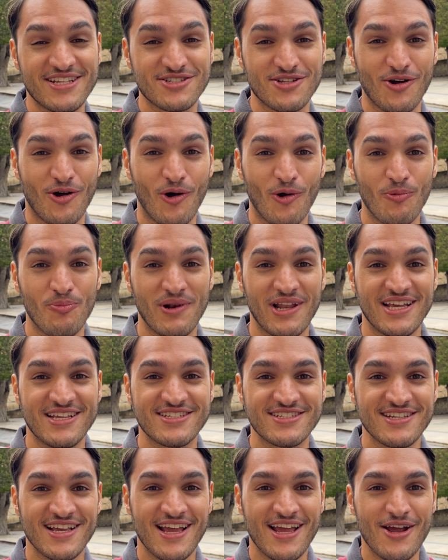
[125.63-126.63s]
the whole
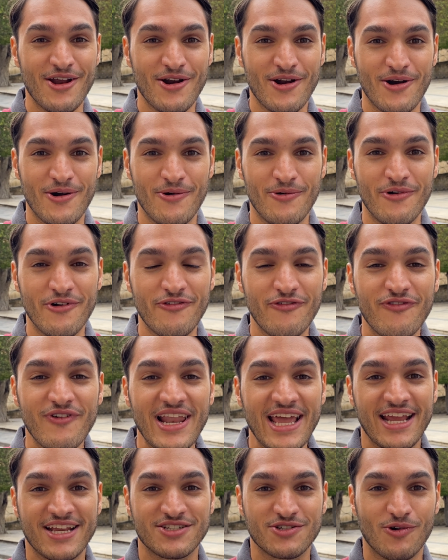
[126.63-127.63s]
place
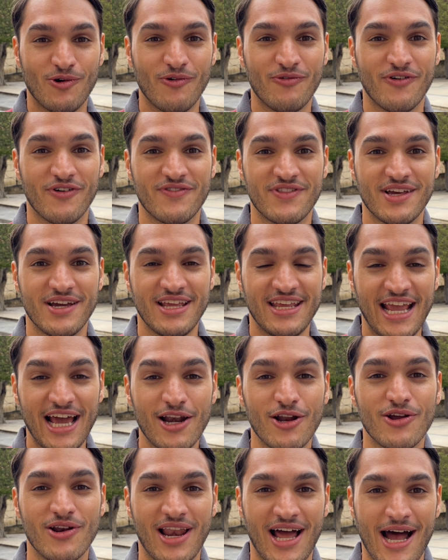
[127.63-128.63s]
reflect off of the
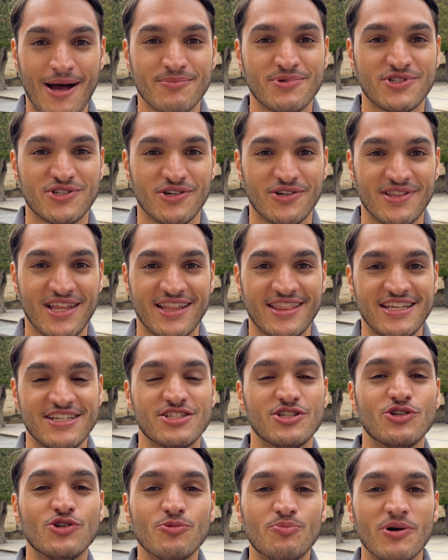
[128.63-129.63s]
yellow limestone that
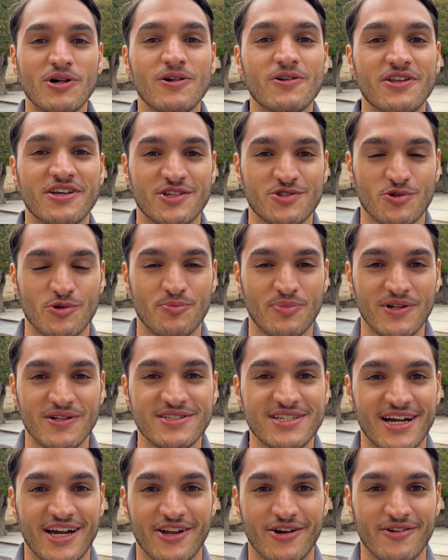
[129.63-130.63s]
these new buildings were
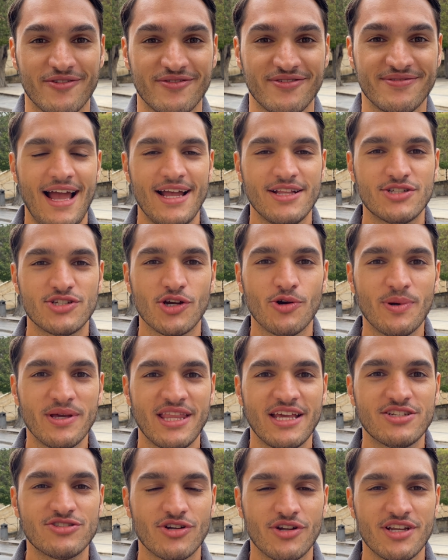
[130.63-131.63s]
built out of. And so
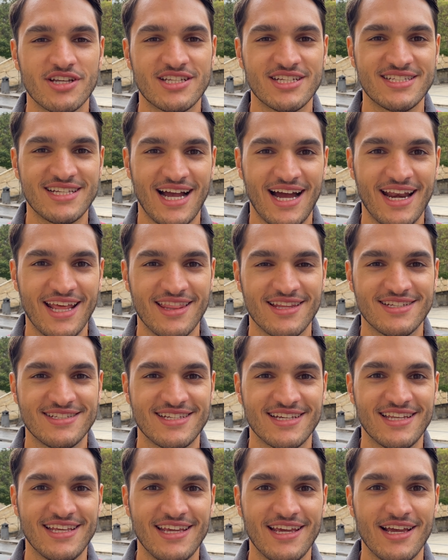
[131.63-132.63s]
when they started designing the
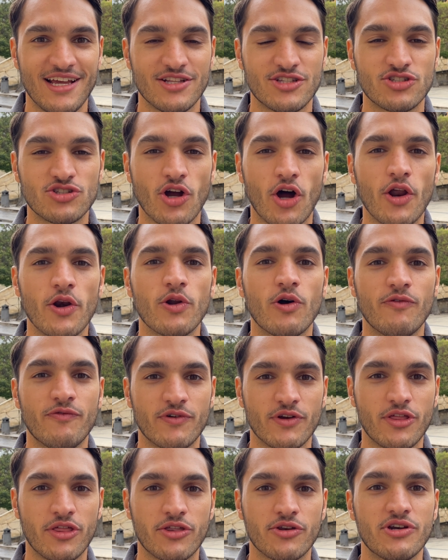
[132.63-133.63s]
city, it started
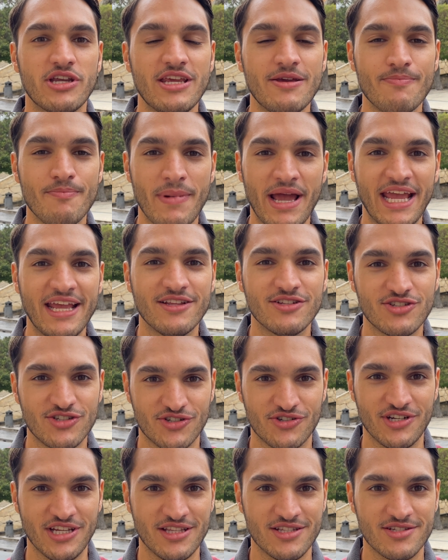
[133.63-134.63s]
off with 3 main
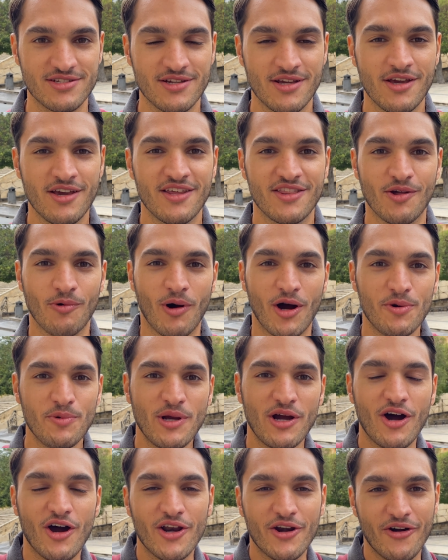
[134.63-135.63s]
streets. The one
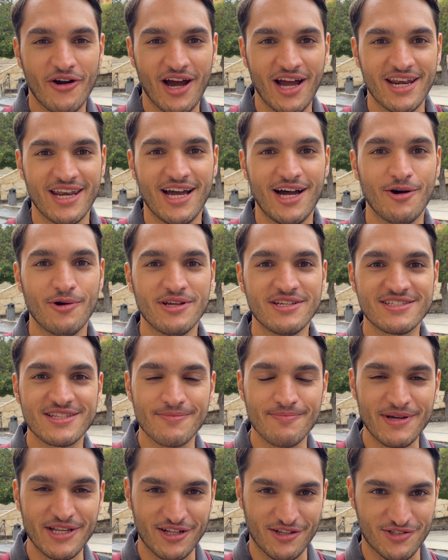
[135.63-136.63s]
we're on right now is
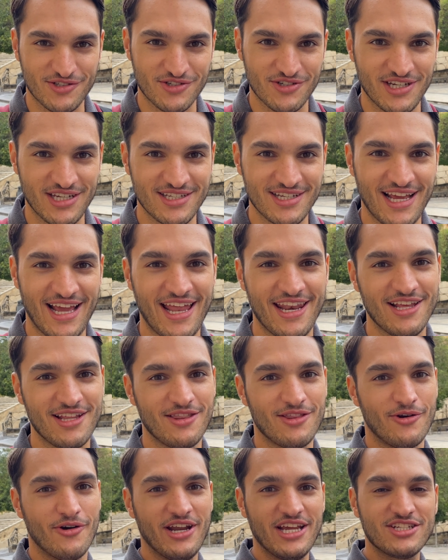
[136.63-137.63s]
the middle street, and
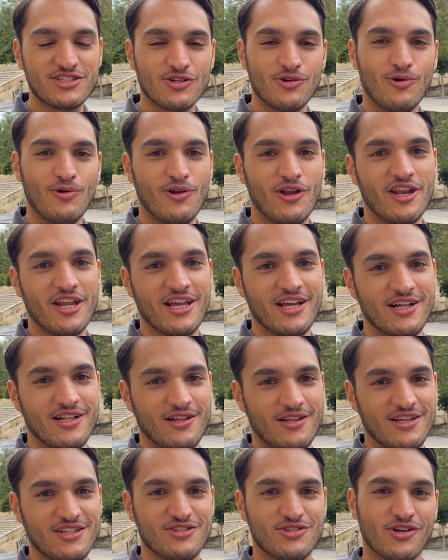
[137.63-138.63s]
the rest are all on a
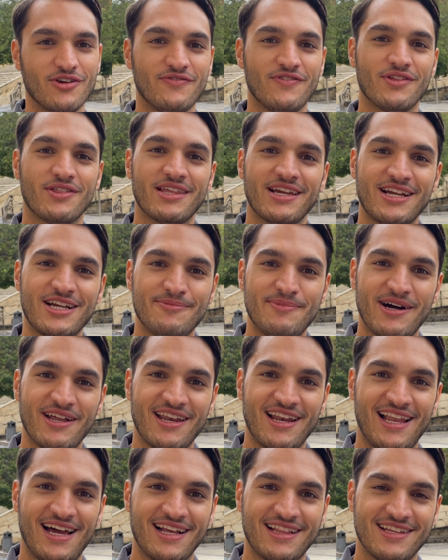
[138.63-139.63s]
hill. And so if you think
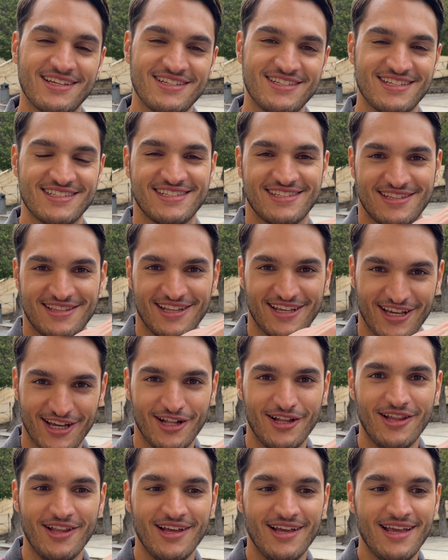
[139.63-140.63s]
about it like this, it's the
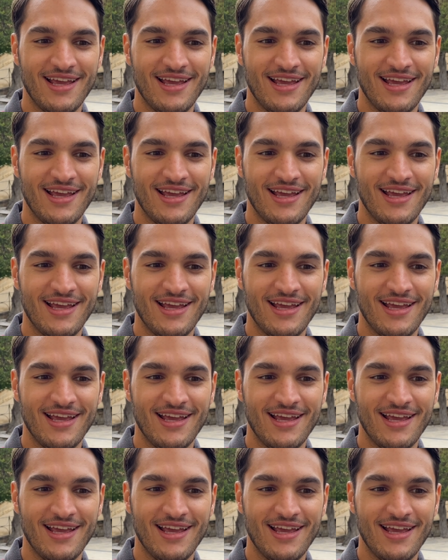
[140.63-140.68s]
hill